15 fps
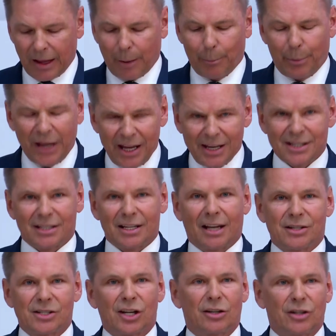peace
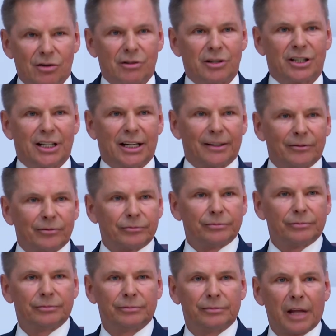and security.
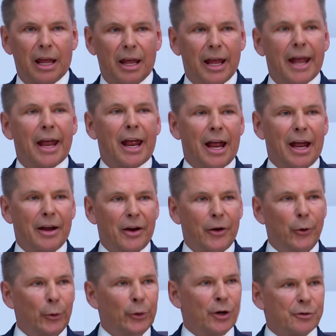
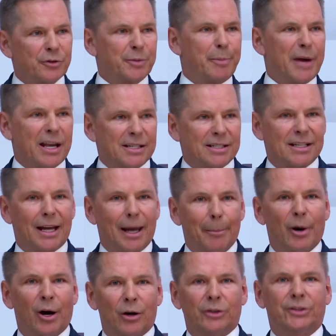Who knows best
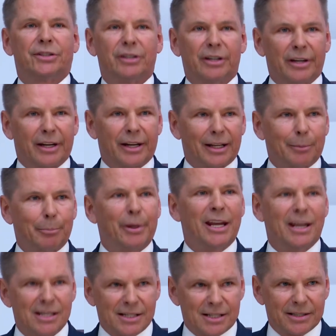about
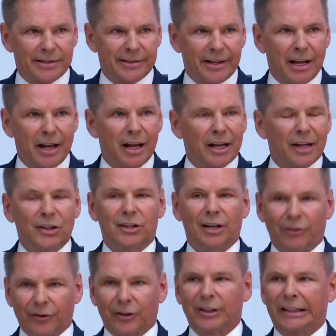peace?
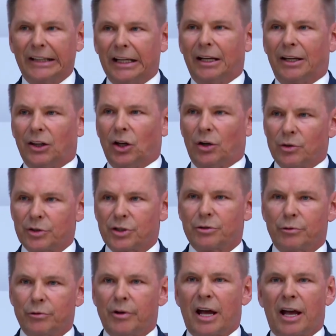Definitely those
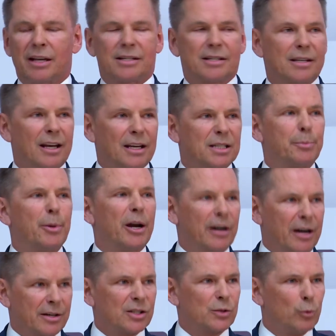who has
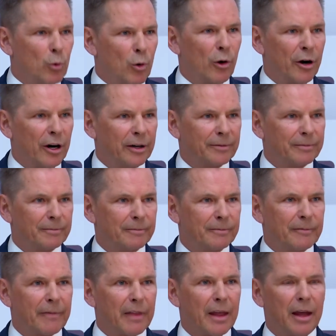experienced war.
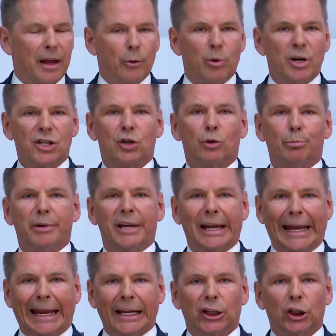We should be
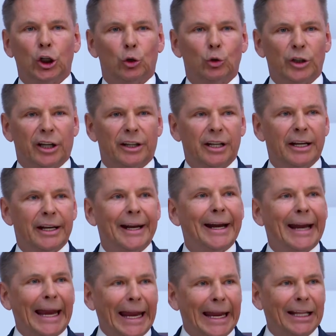included
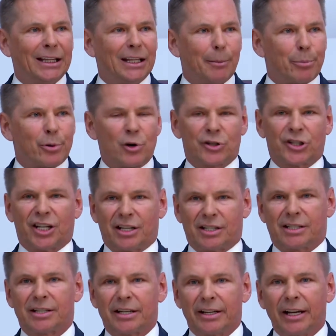in the
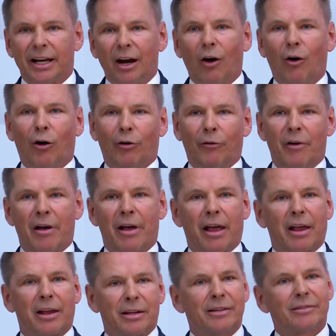process of,
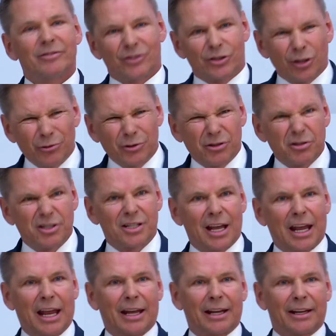so to say,